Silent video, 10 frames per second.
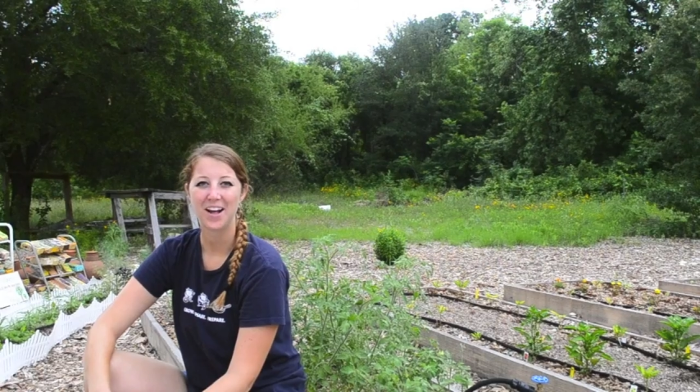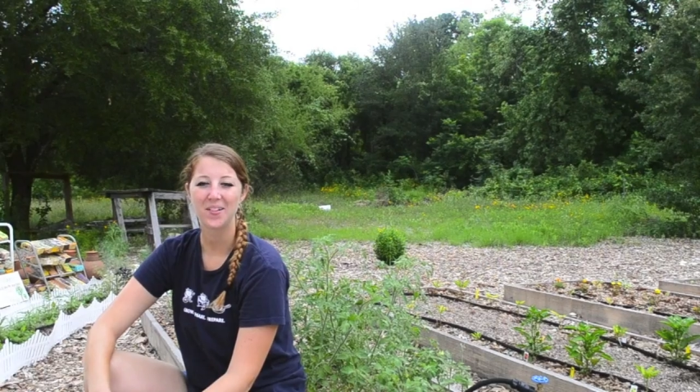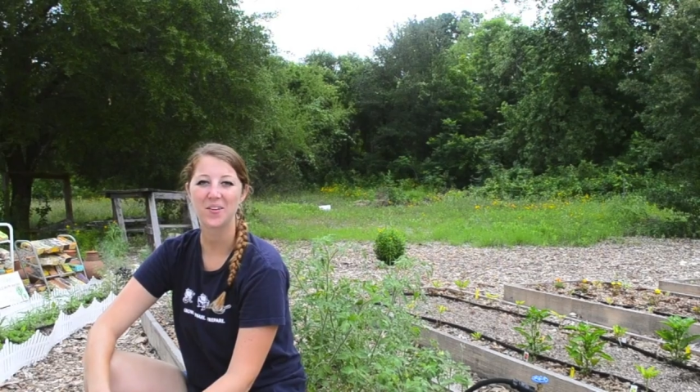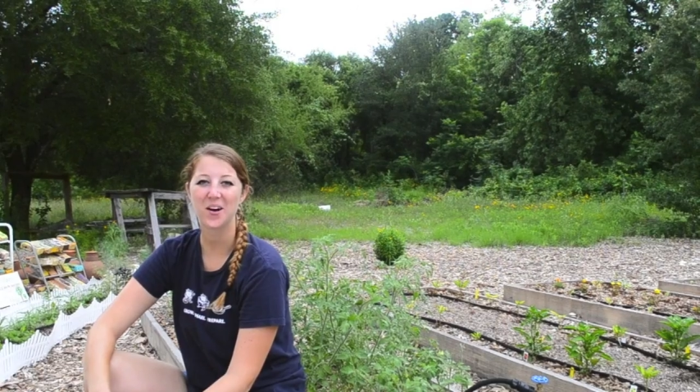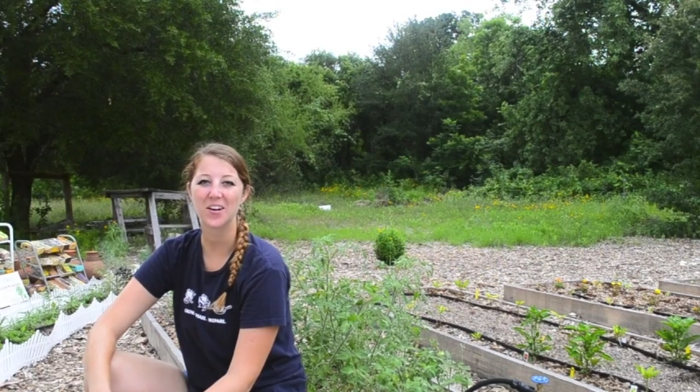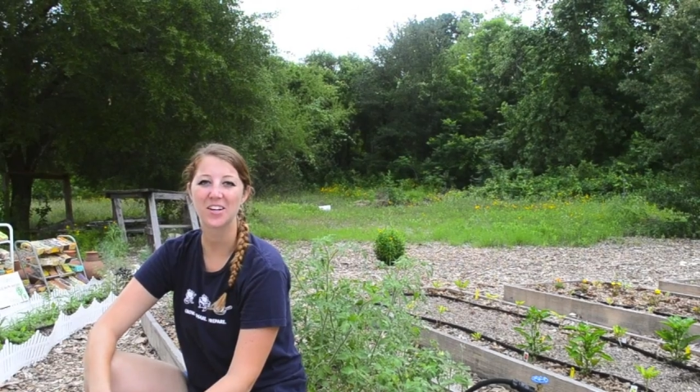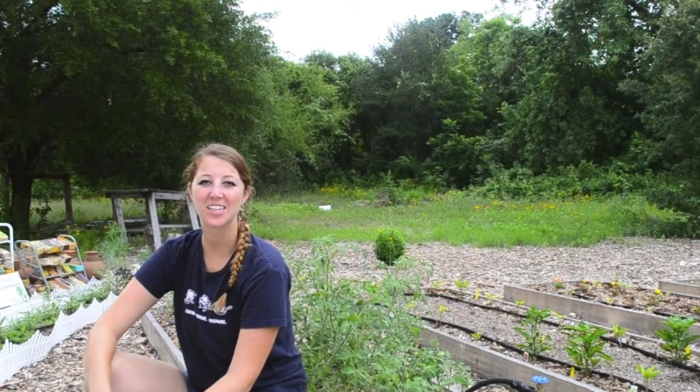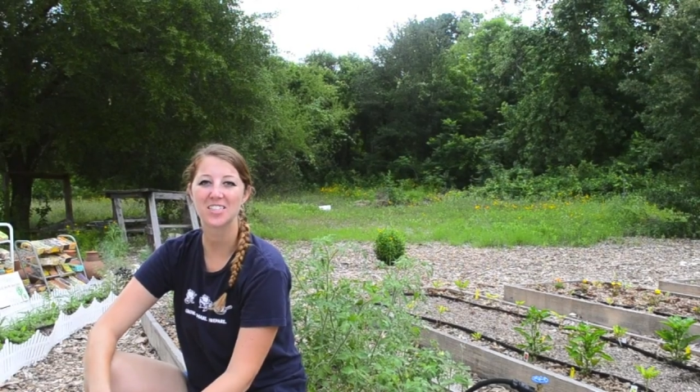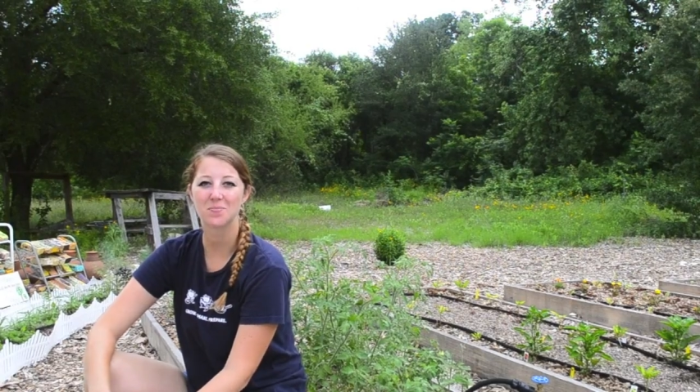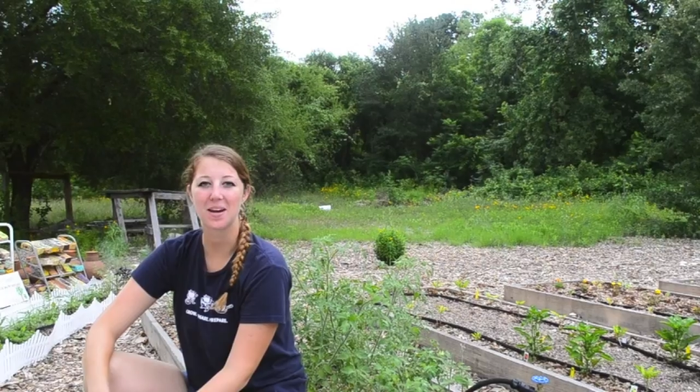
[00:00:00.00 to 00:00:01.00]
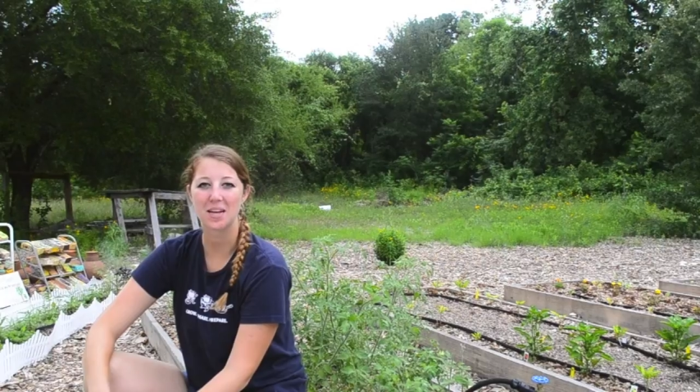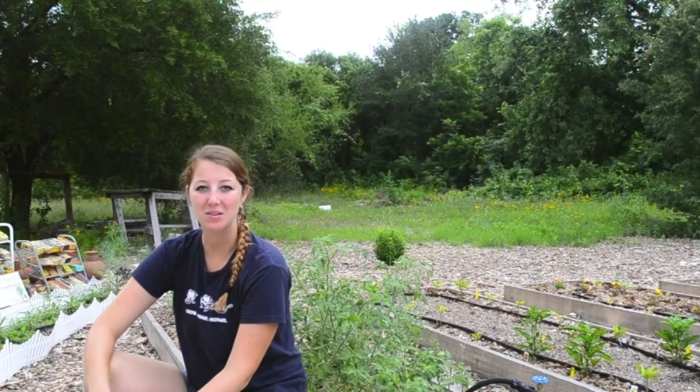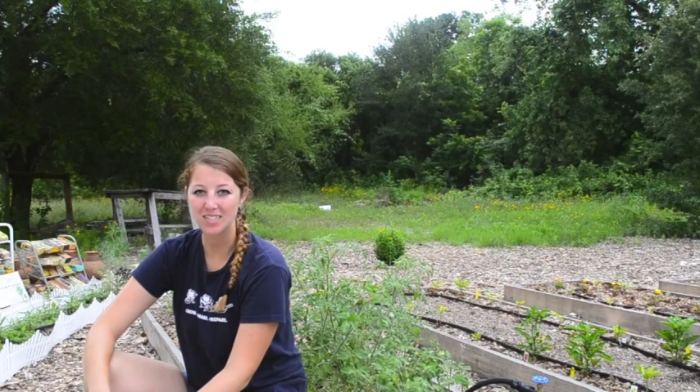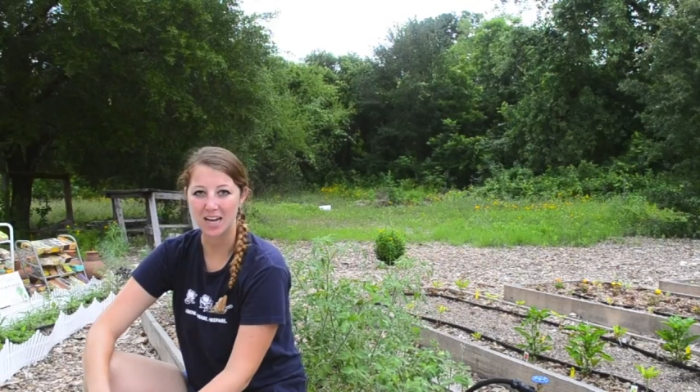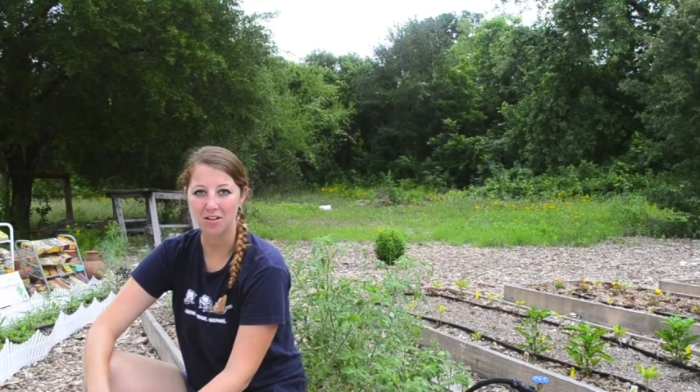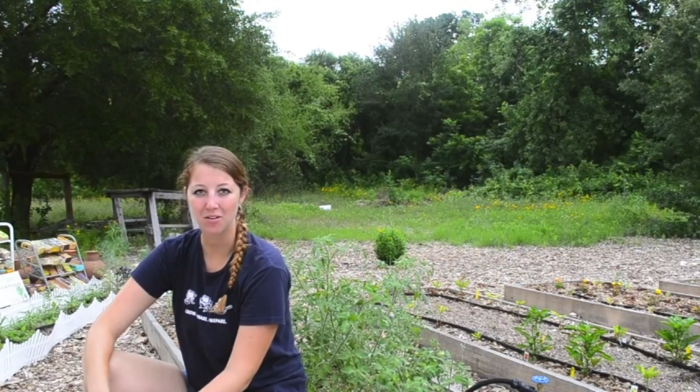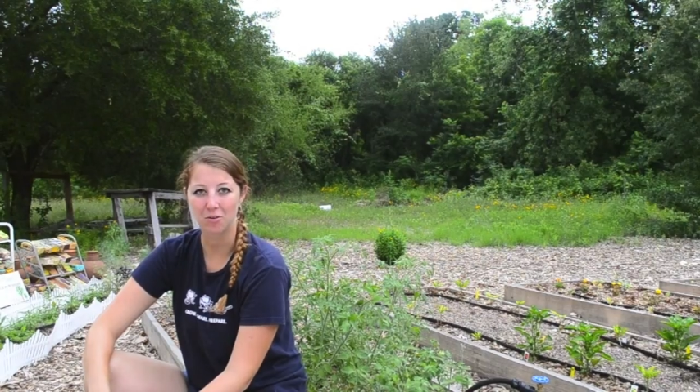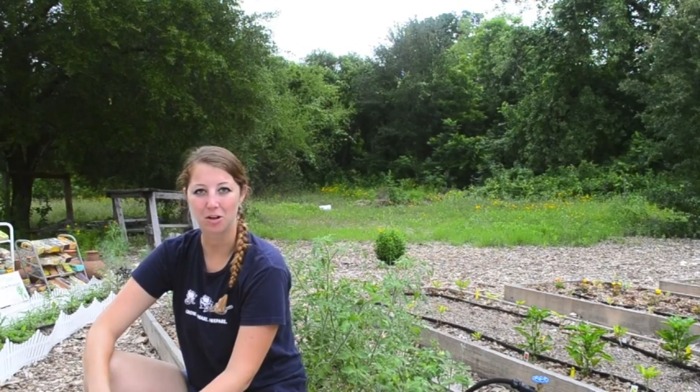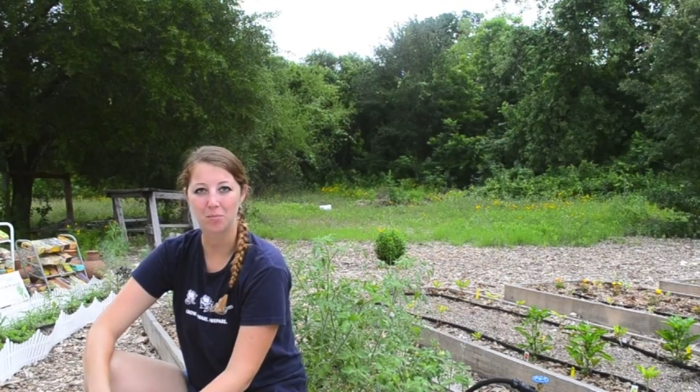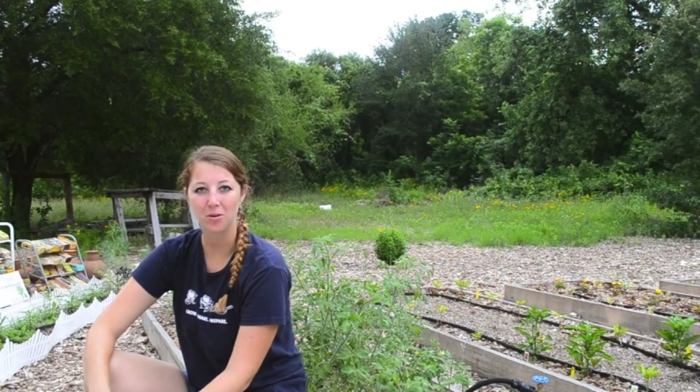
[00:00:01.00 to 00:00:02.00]
Hello gardeners, my name is Ellen
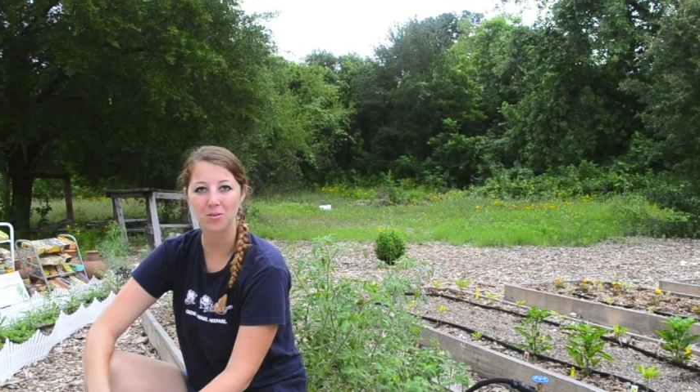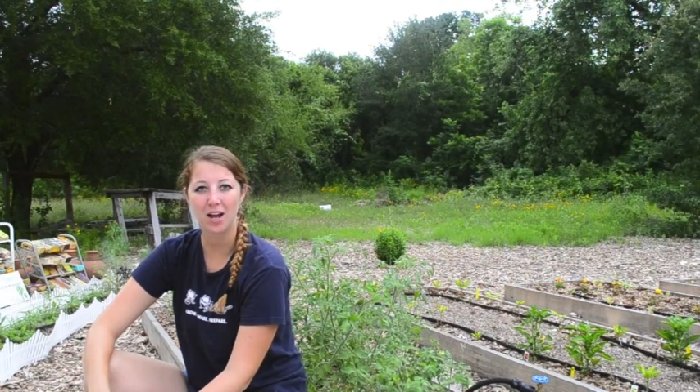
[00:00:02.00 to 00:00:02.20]
Orabone.